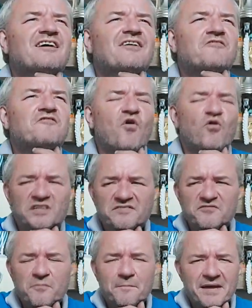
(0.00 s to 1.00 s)
Four
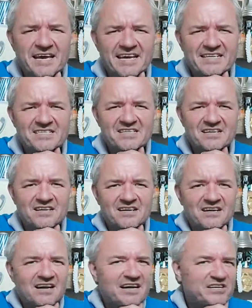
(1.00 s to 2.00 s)
different beers,
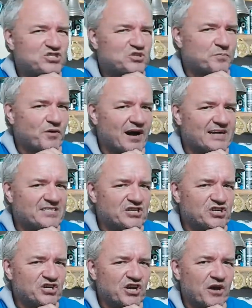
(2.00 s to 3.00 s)
and it's
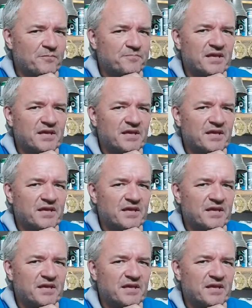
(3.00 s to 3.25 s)
surprising, you know.